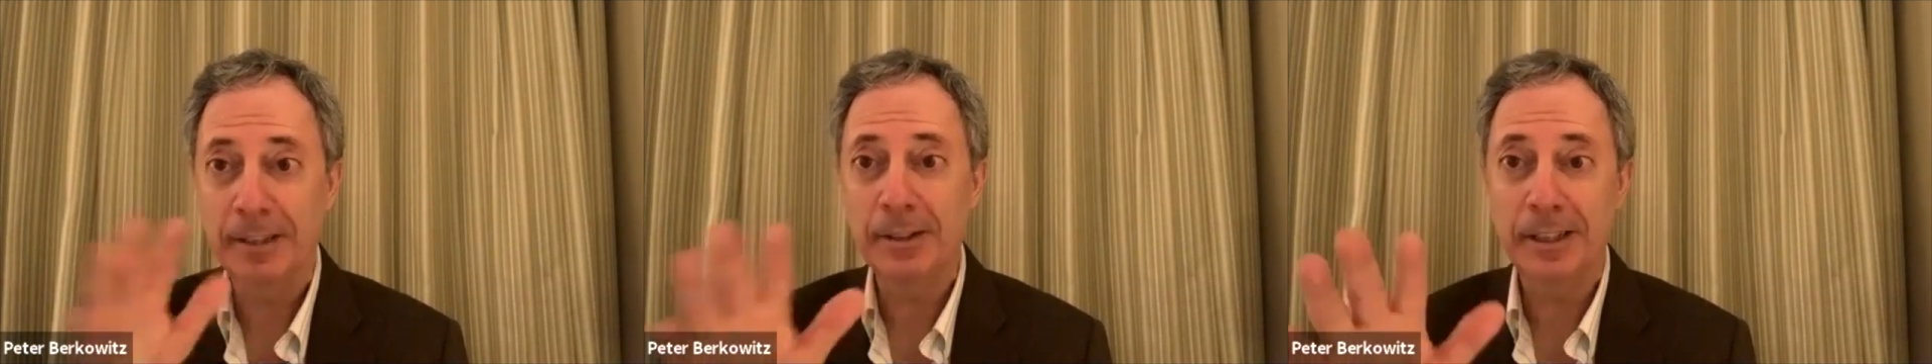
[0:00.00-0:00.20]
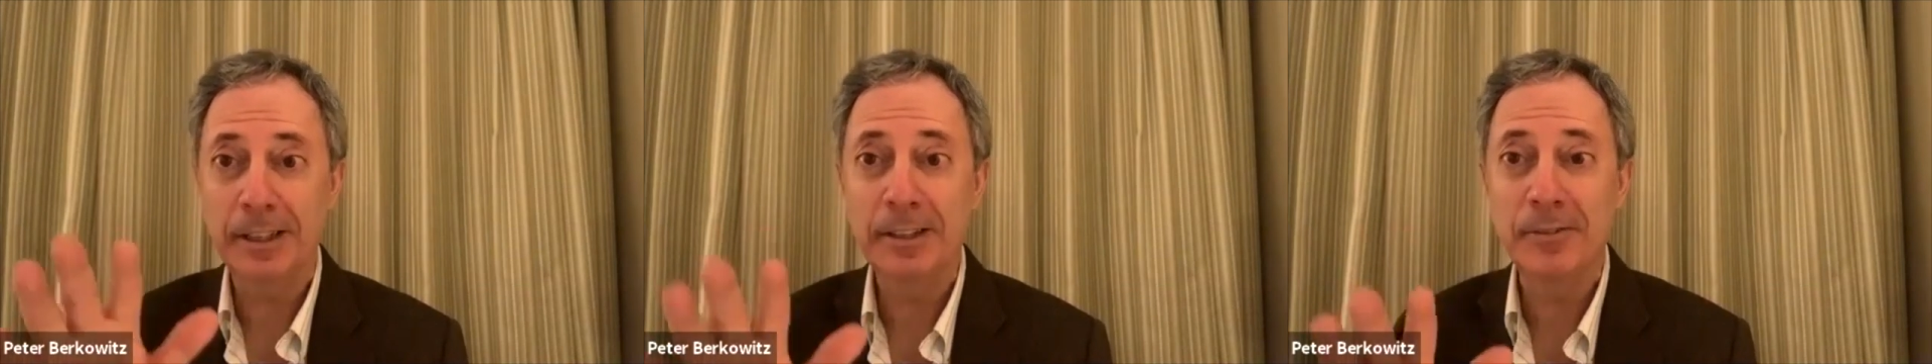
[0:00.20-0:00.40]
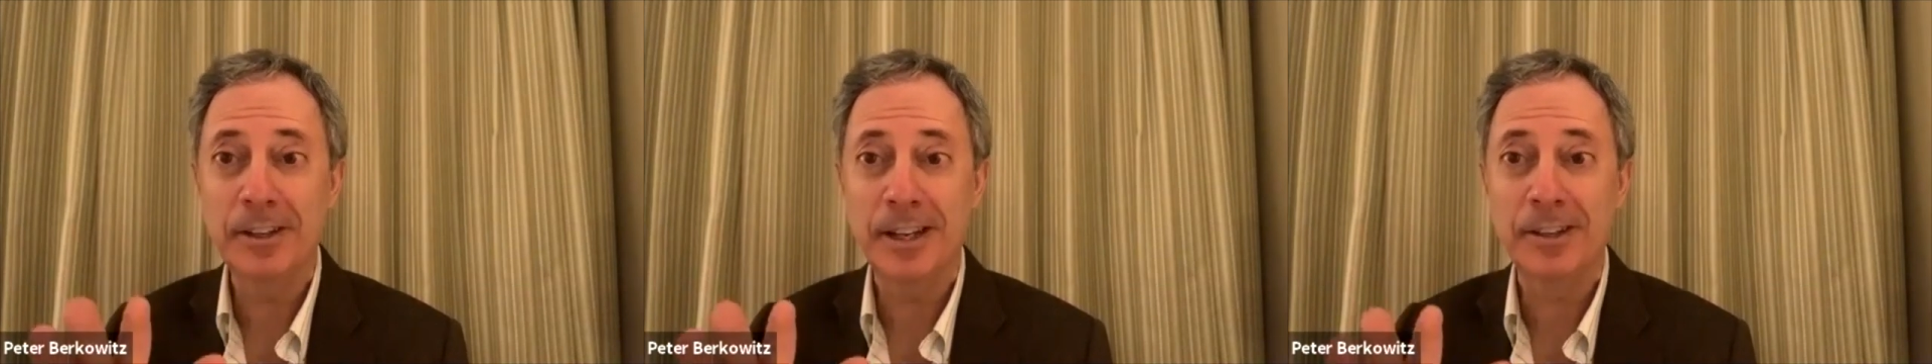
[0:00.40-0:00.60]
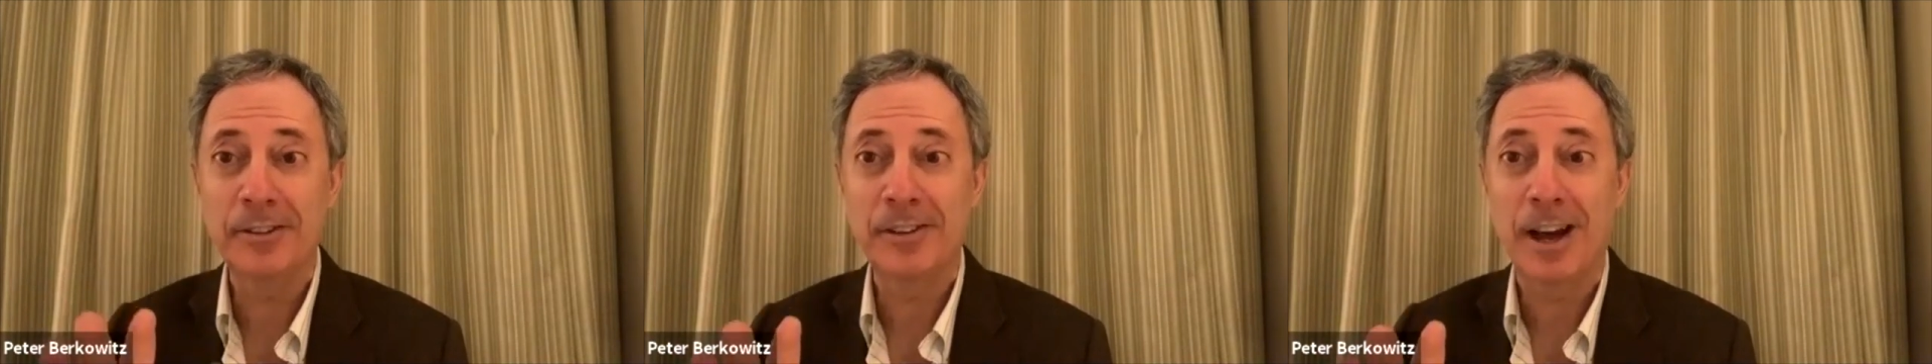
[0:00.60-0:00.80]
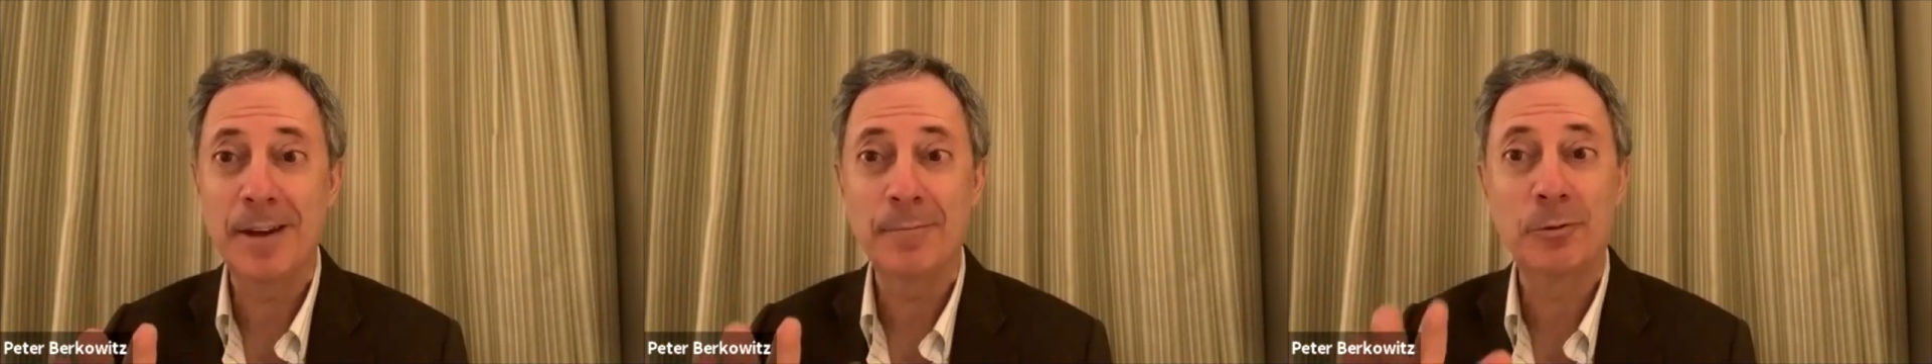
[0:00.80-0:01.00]
even as
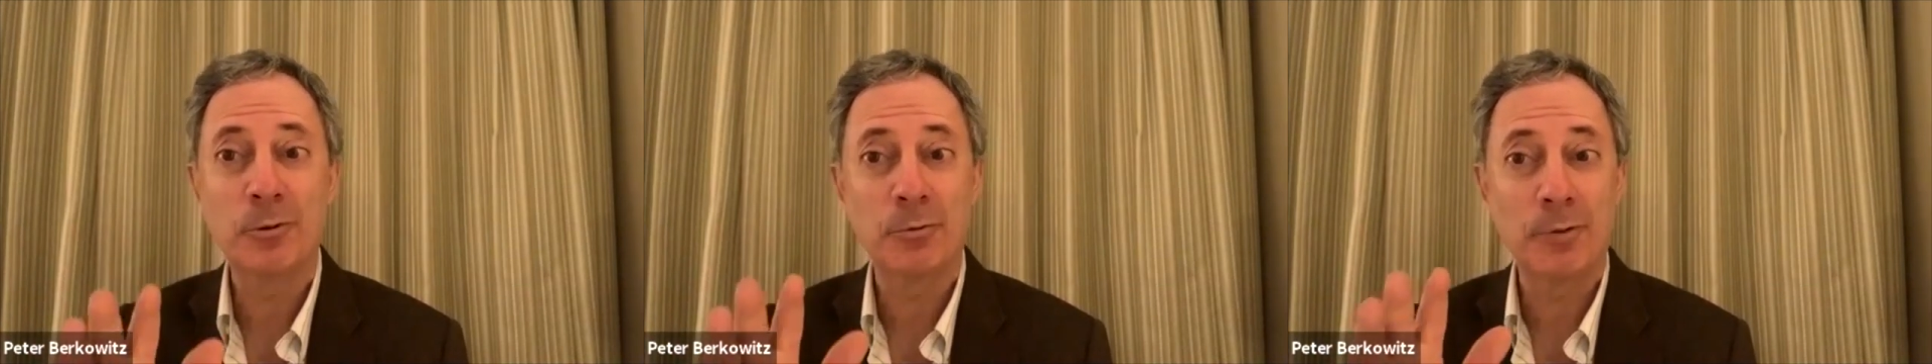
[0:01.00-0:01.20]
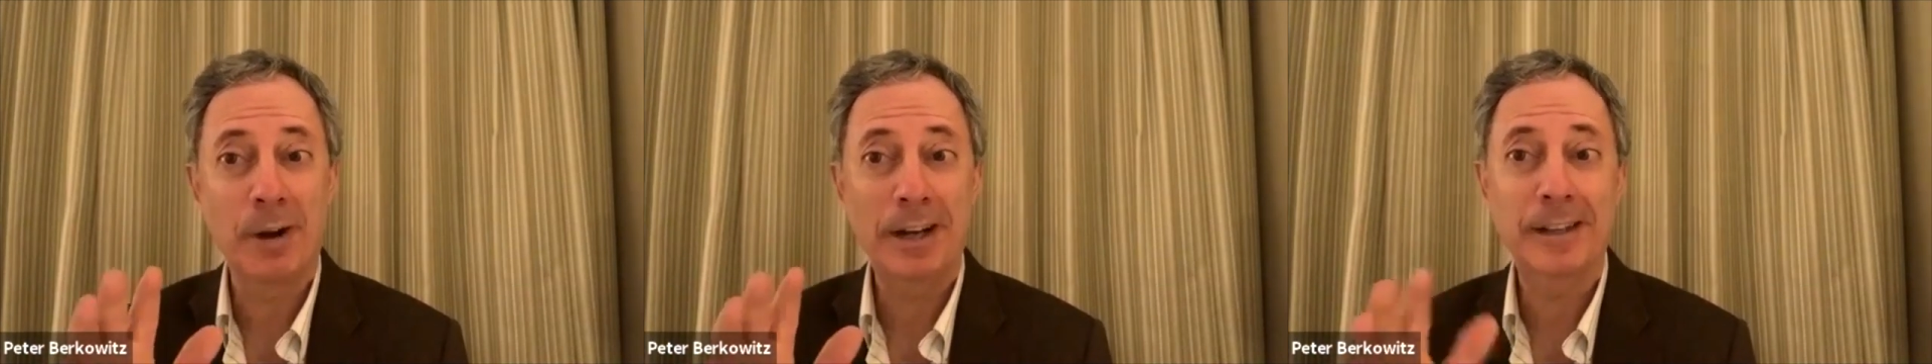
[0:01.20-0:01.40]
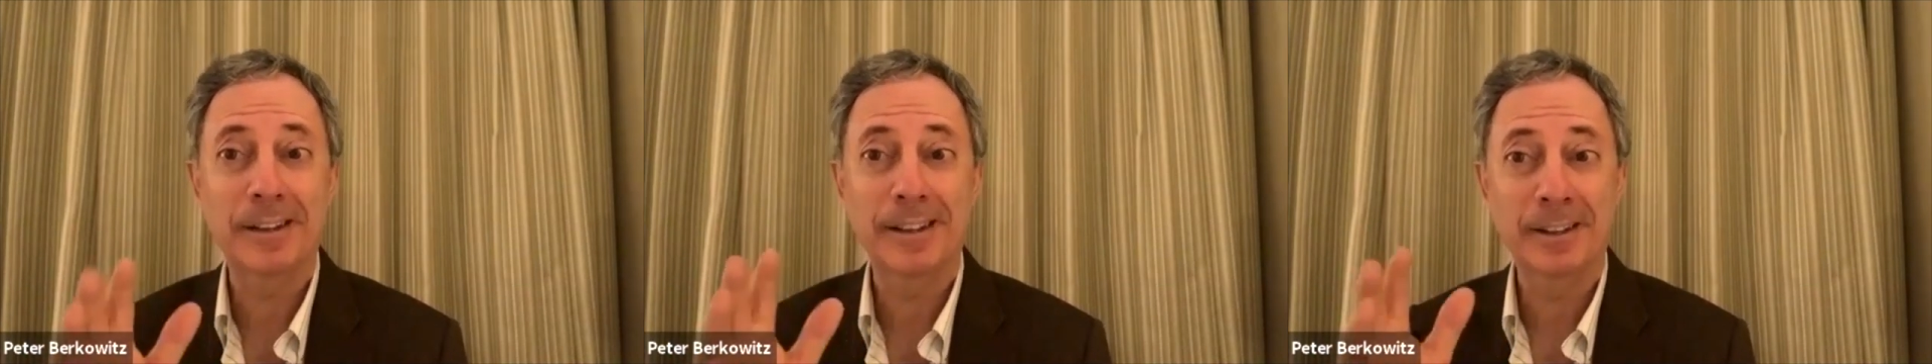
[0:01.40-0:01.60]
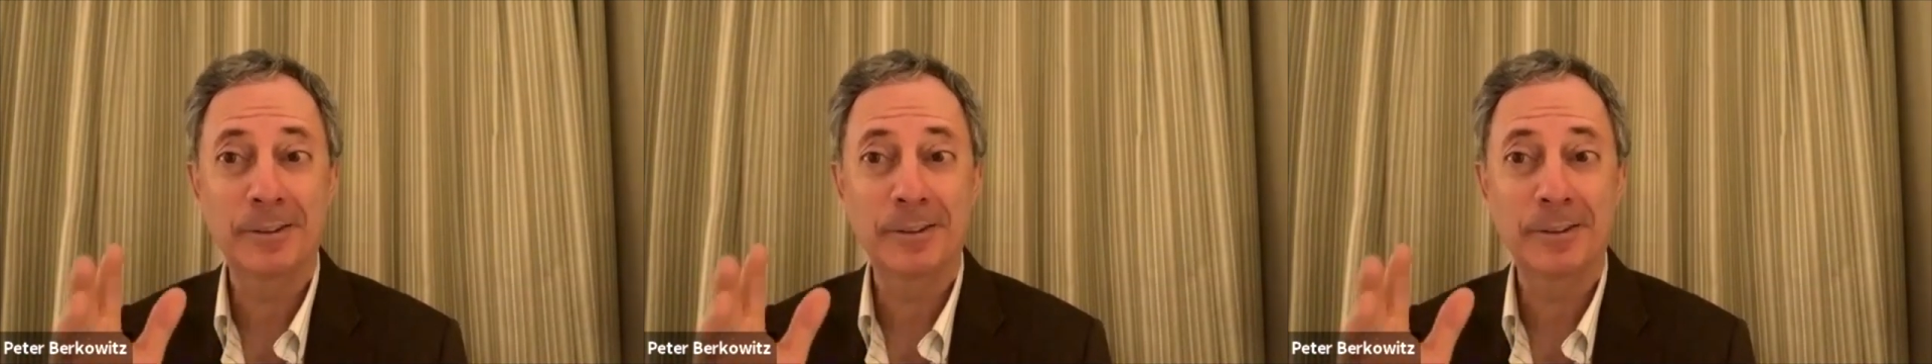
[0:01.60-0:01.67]
I'm greatly,